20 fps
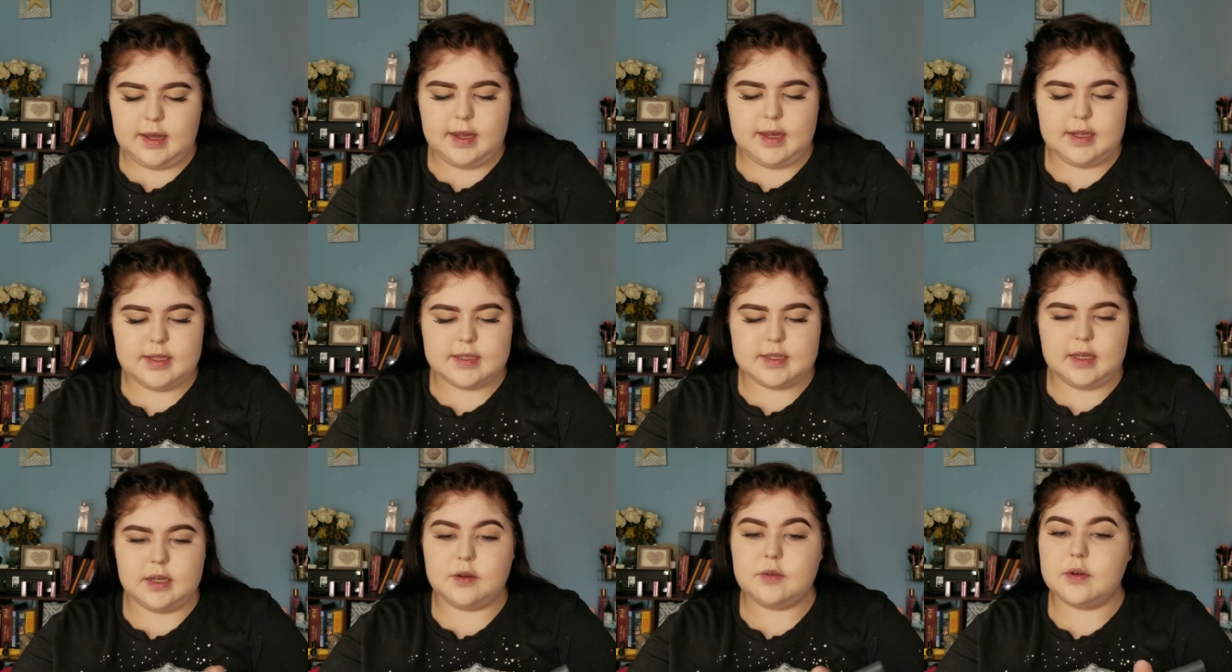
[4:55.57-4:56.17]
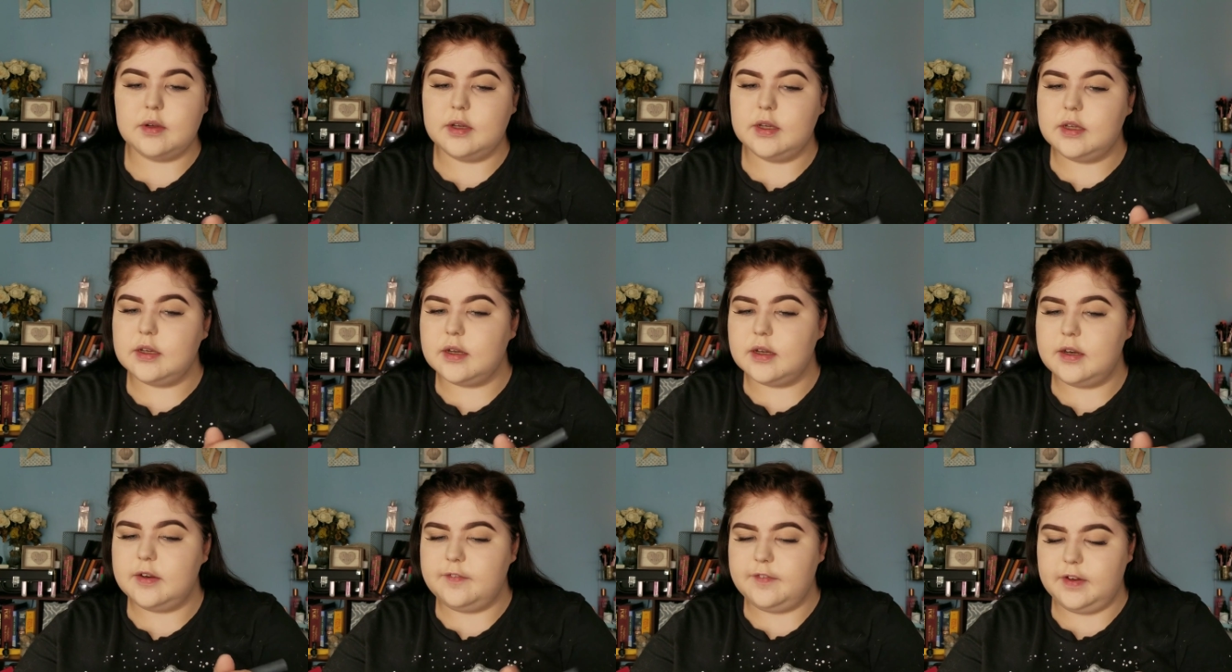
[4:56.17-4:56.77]
It's like really
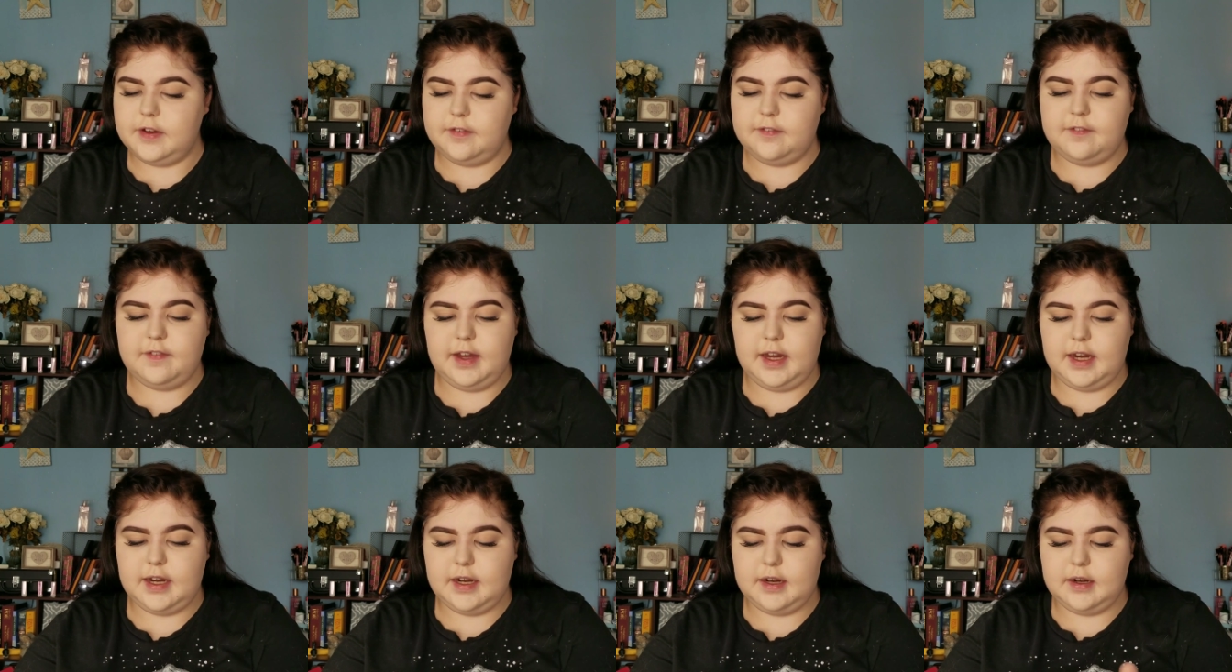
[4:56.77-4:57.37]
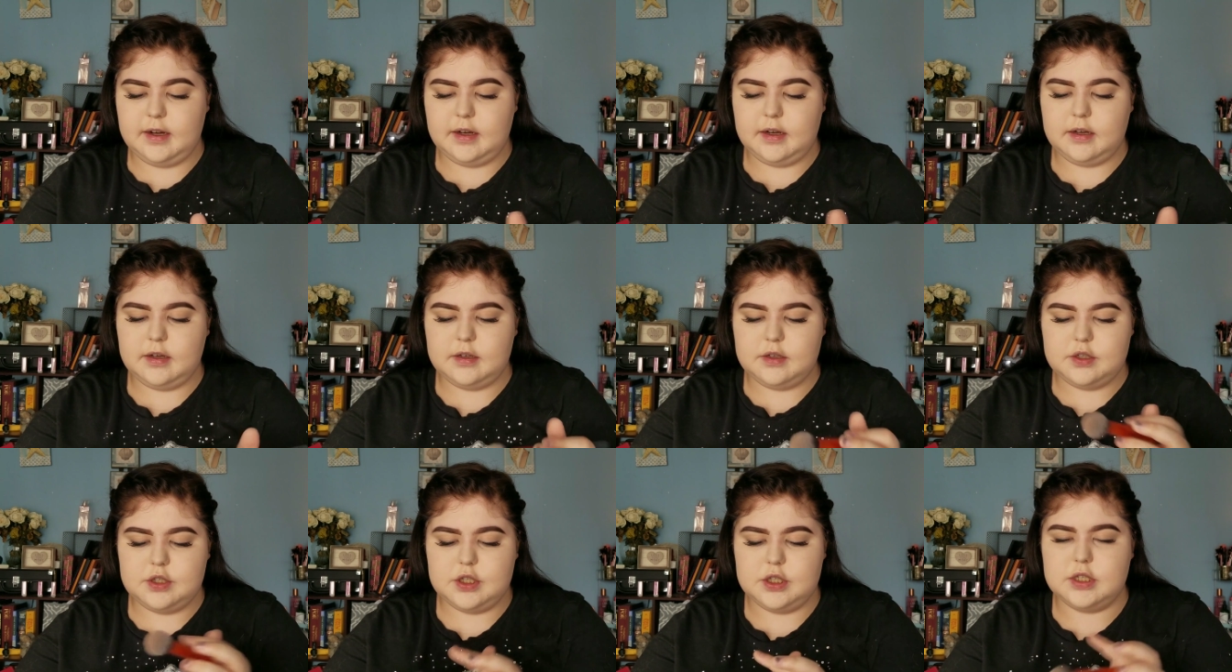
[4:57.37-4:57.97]
good if you're fair.
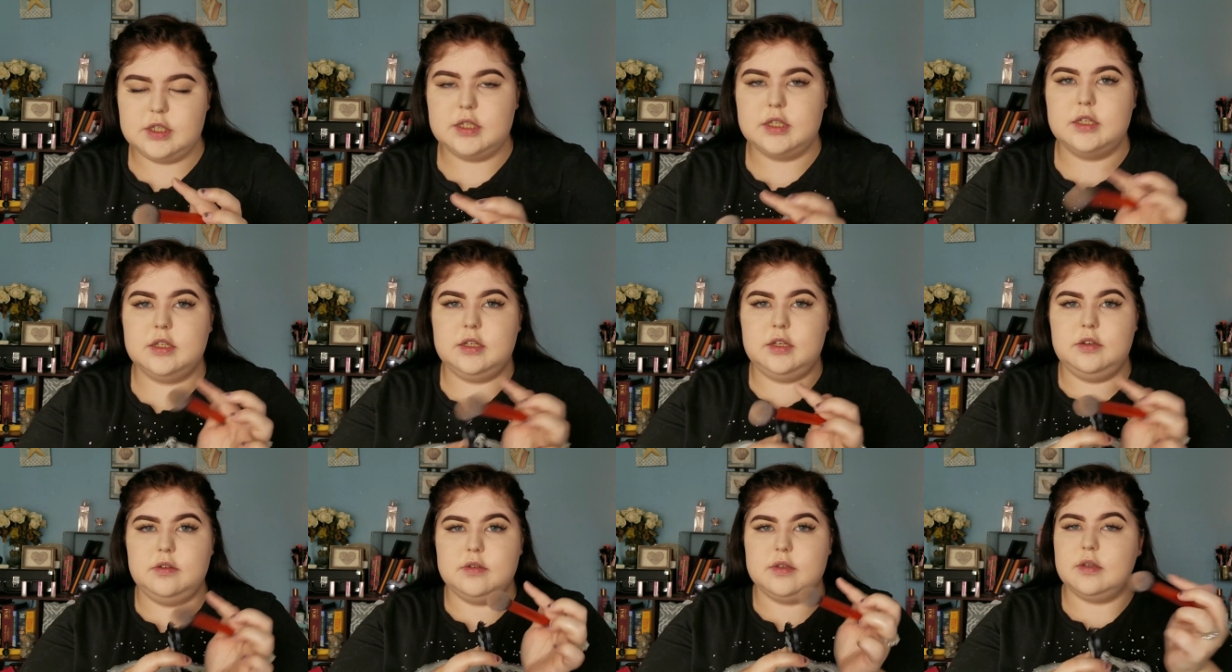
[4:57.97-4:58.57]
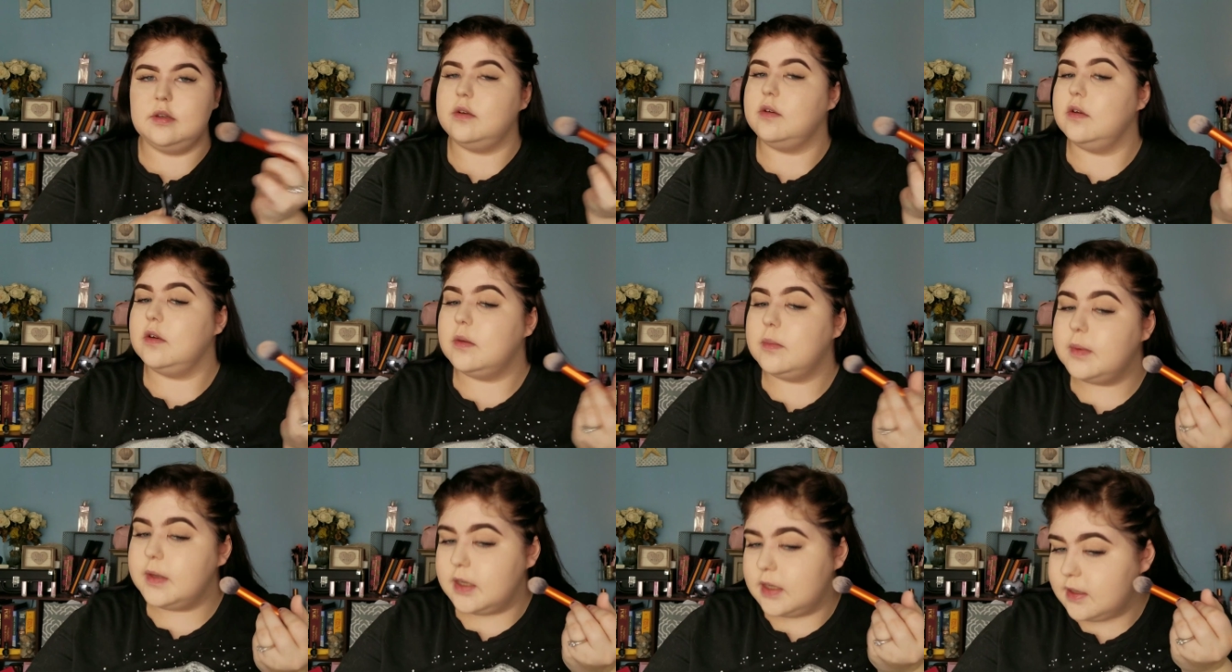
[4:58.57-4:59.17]
Just use a little
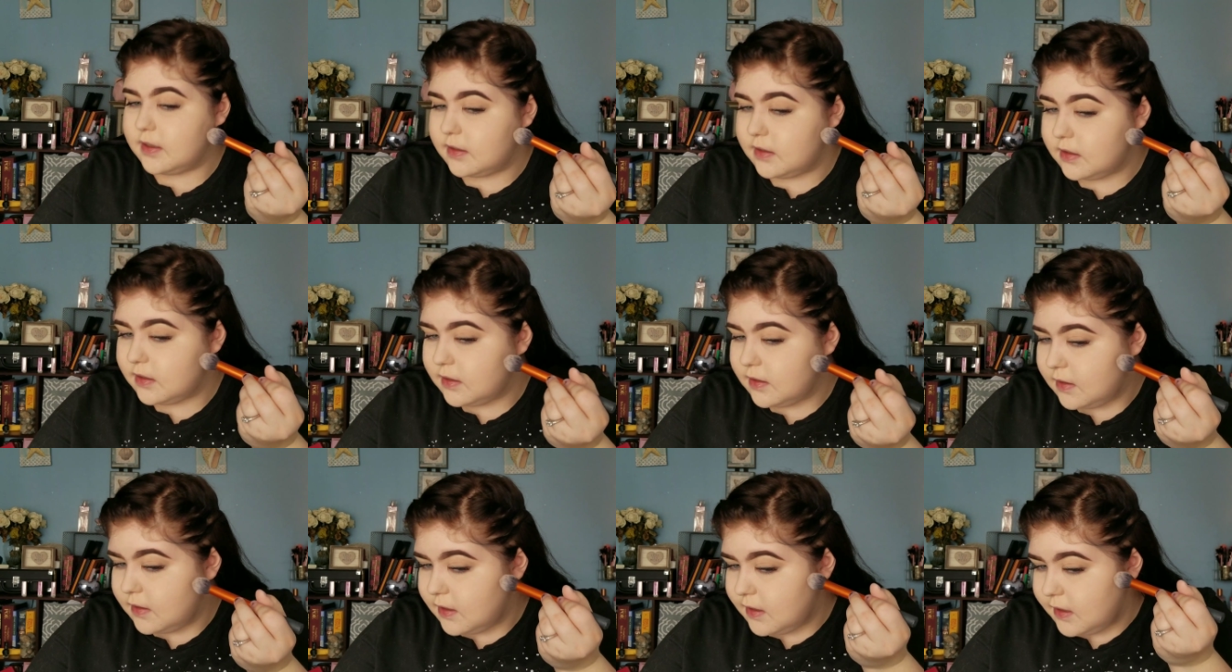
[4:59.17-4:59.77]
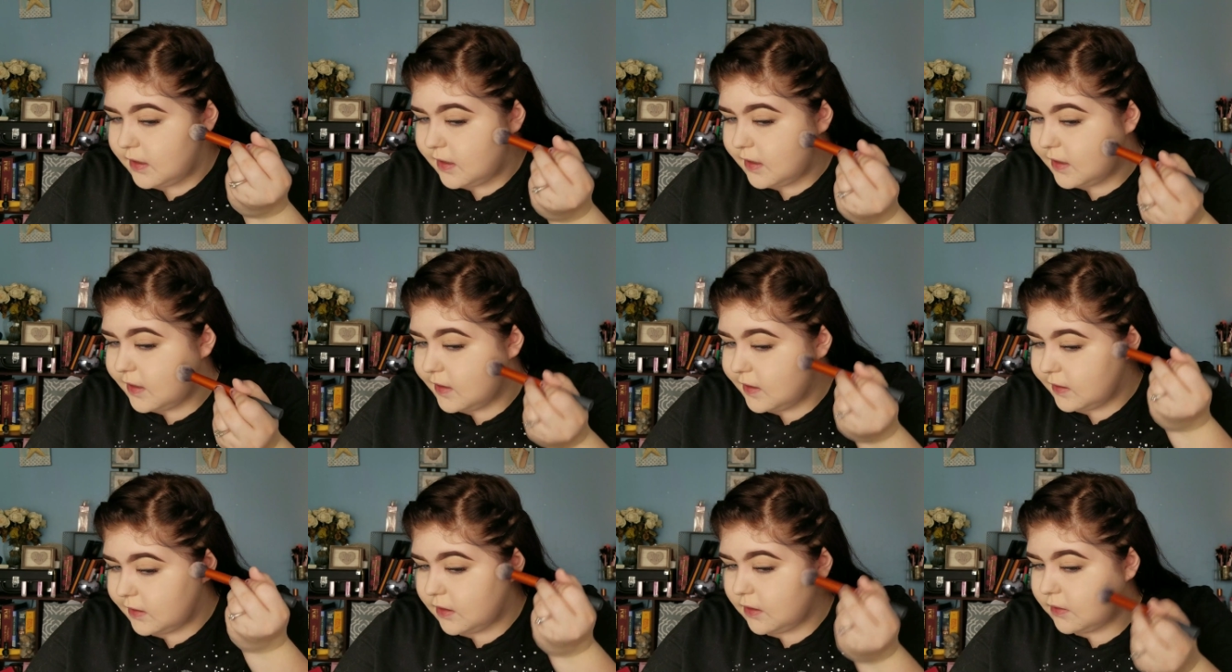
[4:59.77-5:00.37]
bit.
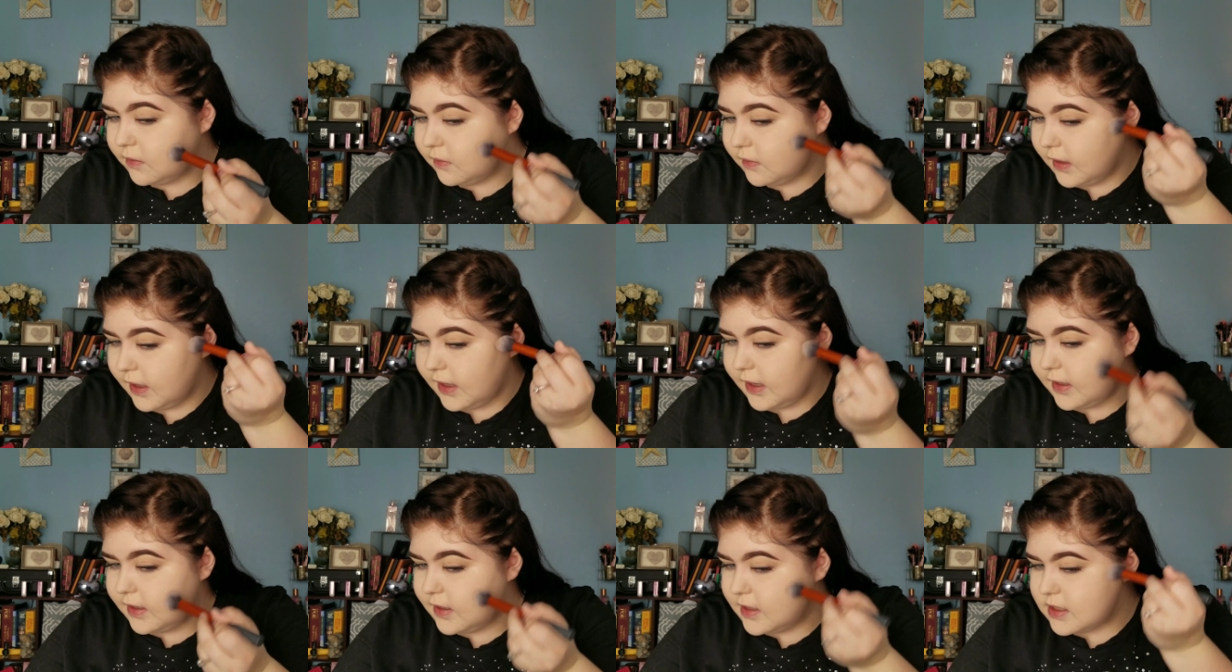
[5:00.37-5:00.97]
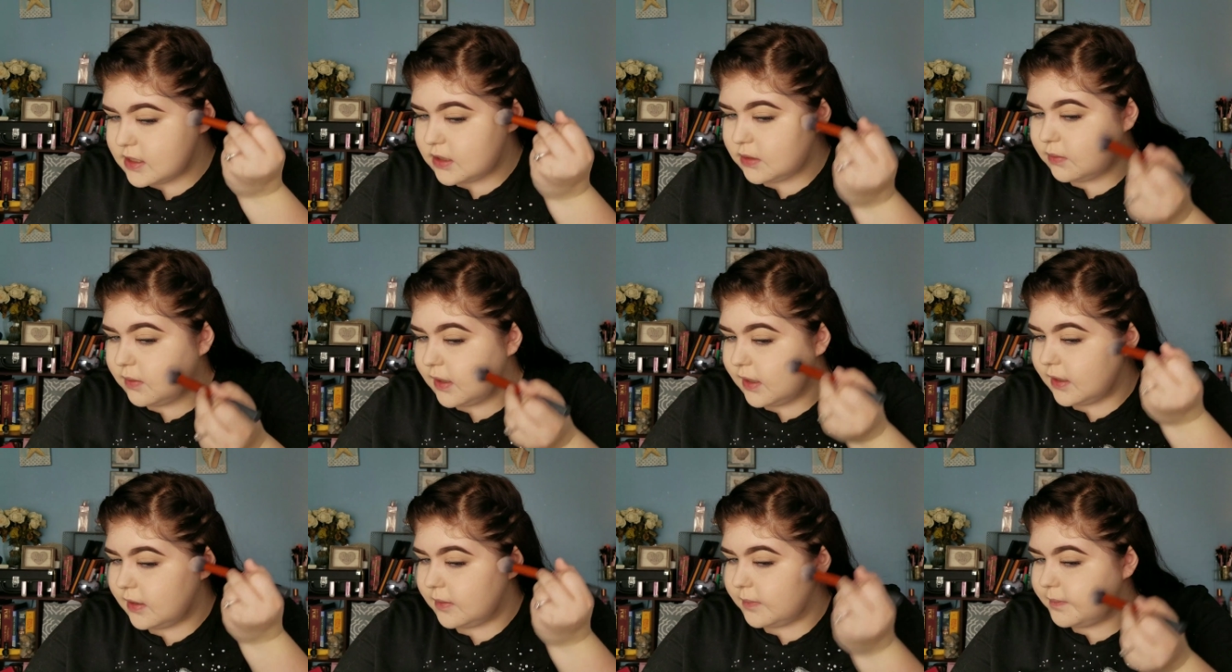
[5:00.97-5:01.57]
and I go right into
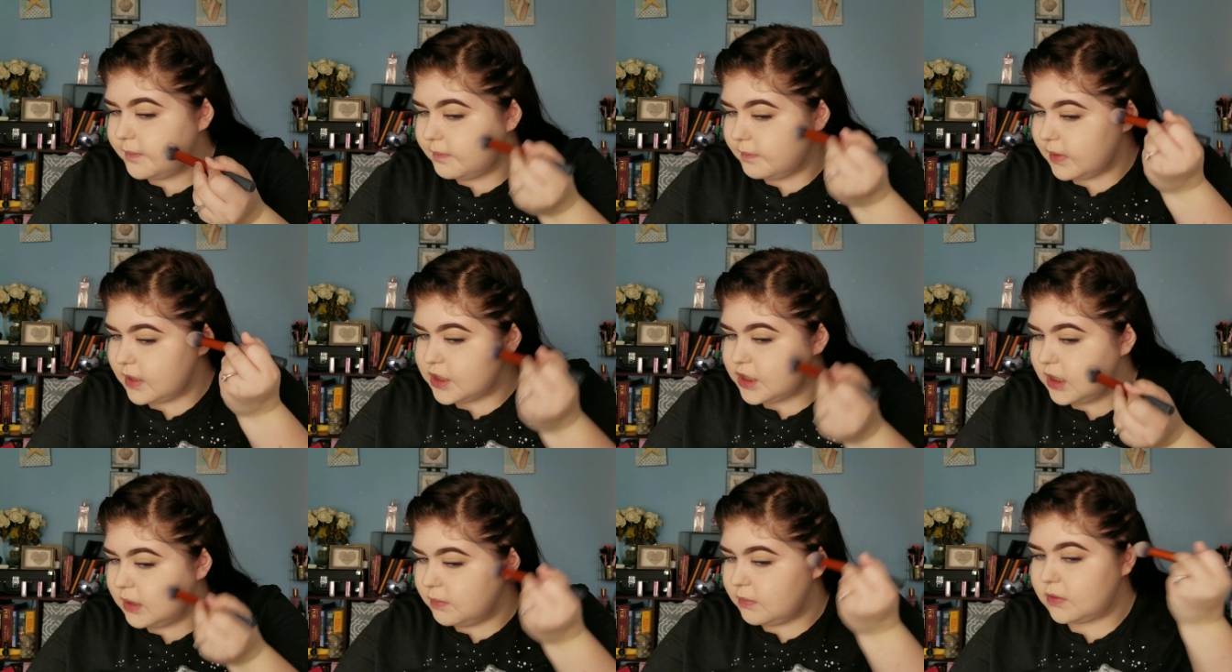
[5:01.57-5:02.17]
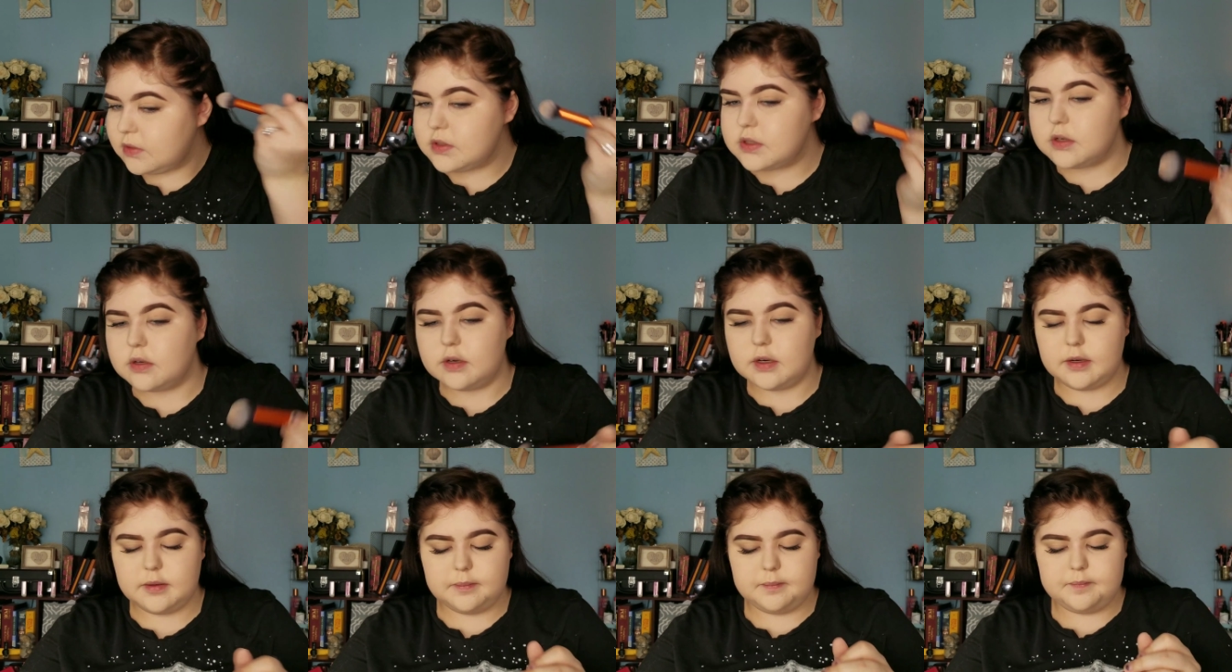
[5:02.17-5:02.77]
where my cheekbones
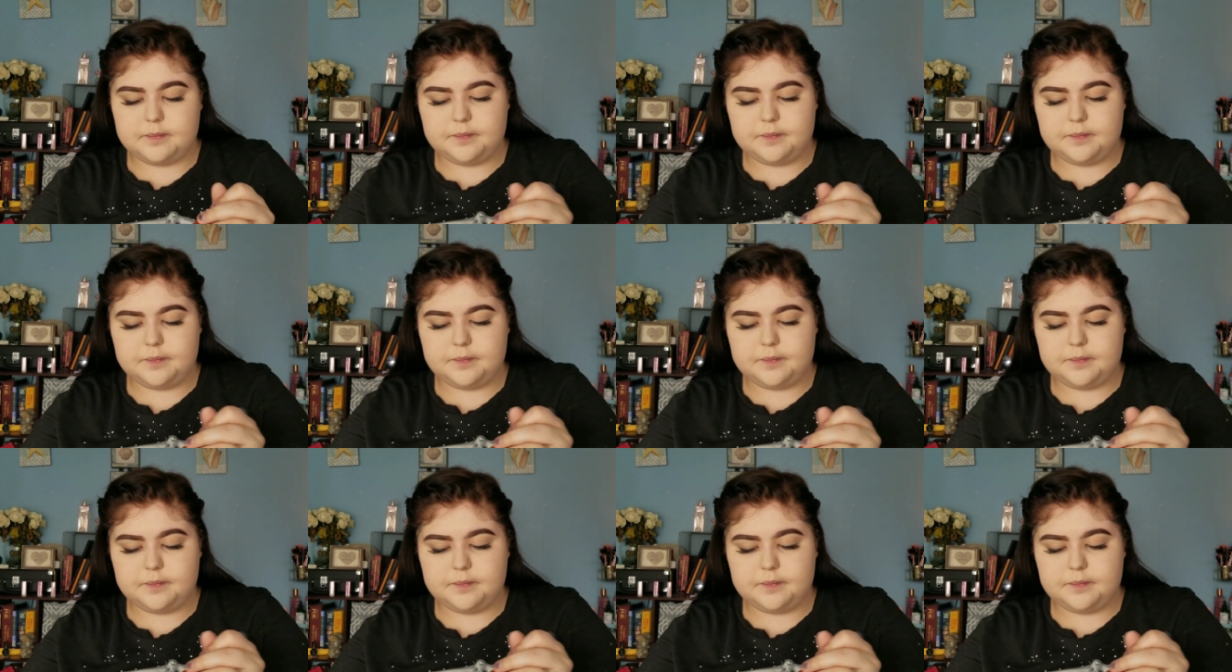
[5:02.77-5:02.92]
are.